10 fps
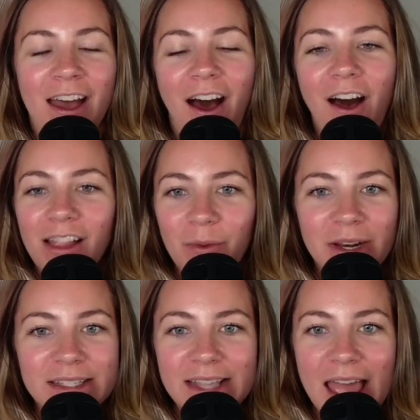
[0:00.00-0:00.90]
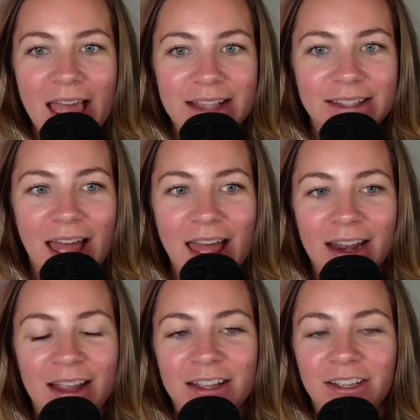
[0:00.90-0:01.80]
all I want to say is that
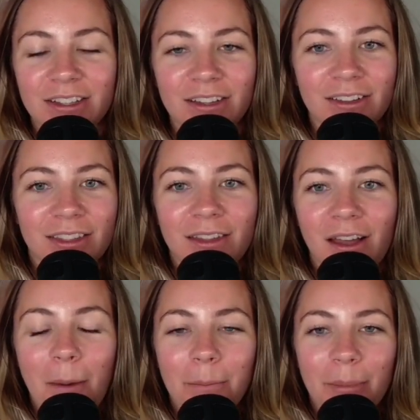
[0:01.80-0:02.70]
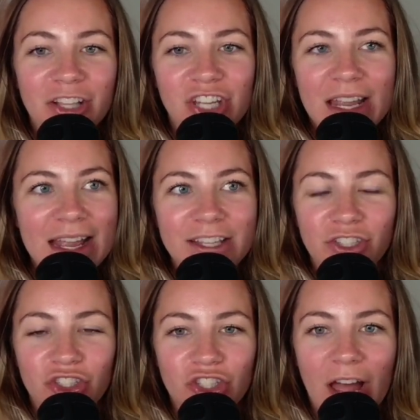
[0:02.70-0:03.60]
a budget
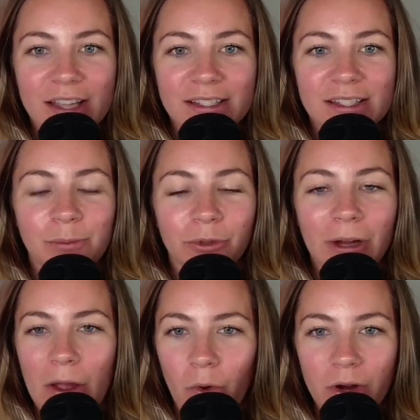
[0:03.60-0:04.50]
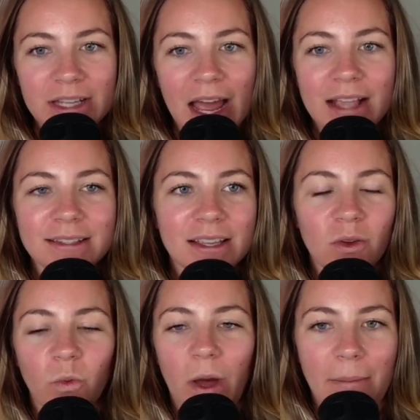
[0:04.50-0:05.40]
is just
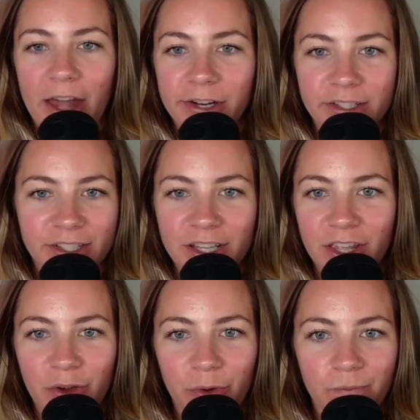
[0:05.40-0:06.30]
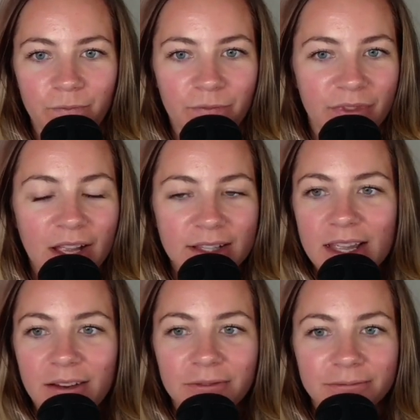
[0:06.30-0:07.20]
prioritizing what matters to you. That's
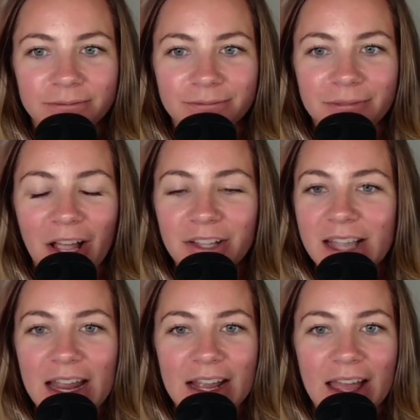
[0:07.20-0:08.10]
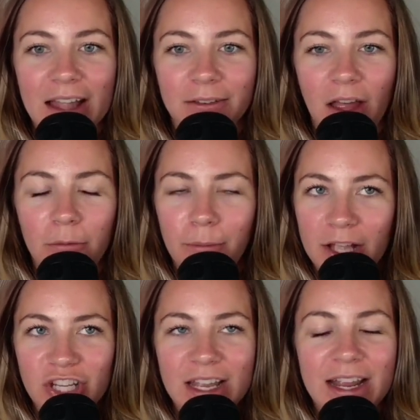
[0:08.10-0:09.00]
it. I'll say it again. A
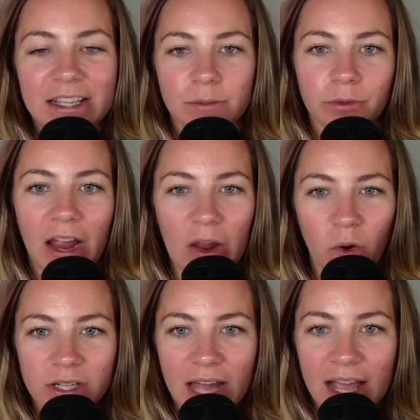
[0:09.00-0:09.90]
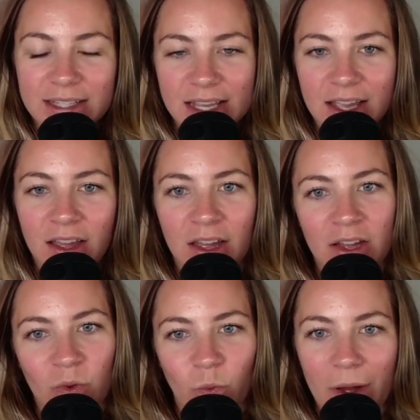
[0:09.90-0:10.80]
budget is prioritizing
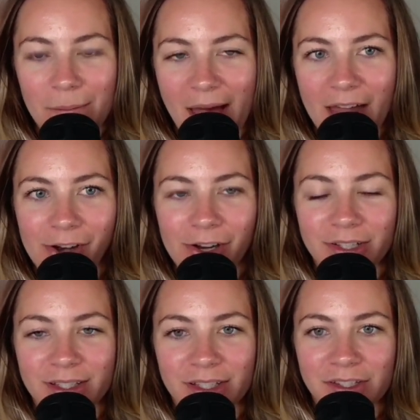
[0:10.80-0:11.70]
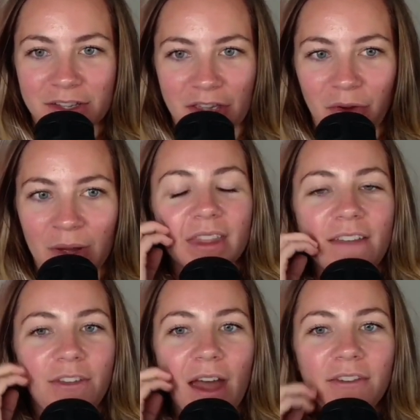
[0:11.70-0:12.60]
what matters to you.
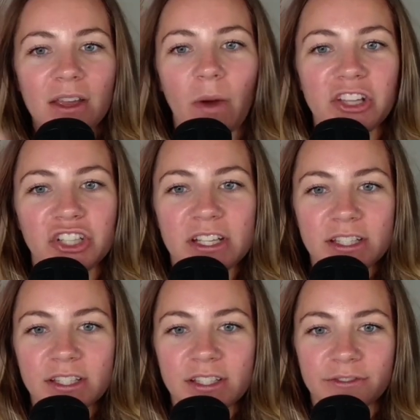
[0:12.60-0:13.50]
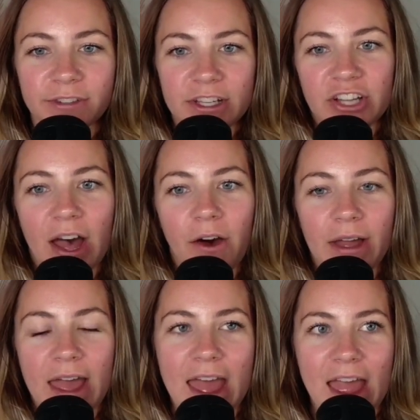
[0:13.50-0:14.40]
If you have any questions, reach
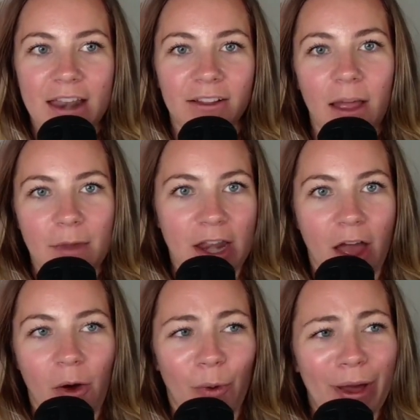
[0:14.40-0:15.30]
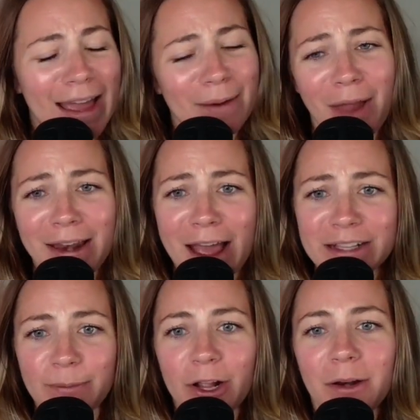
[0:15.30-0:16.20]
out and let me know. Again, I'm not an
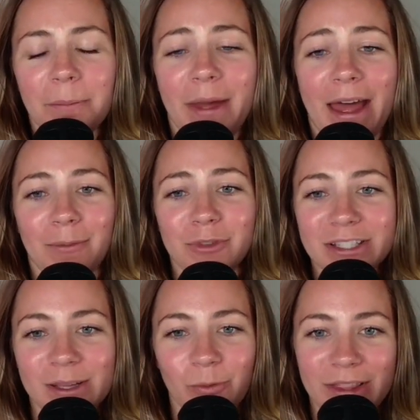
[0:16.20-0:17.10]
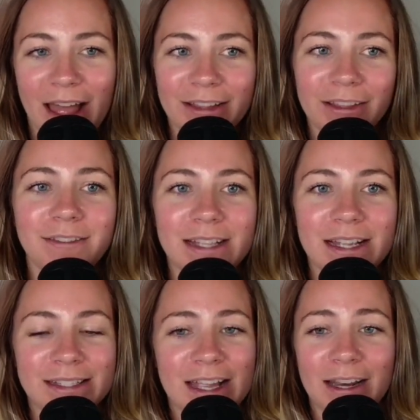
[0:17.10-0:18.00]
expert, but I'm just someone that loves
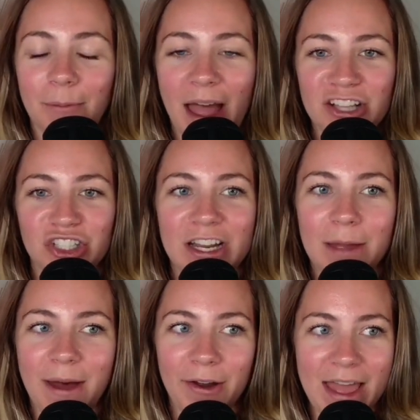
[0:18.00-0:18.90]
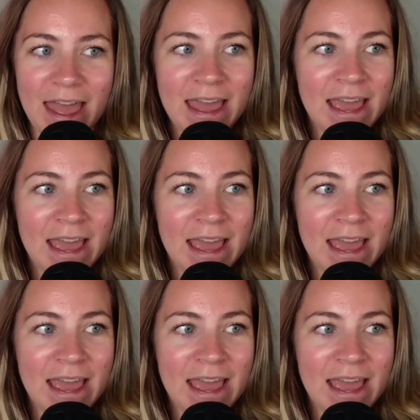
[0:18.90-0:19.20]
this and I'm passionate about it.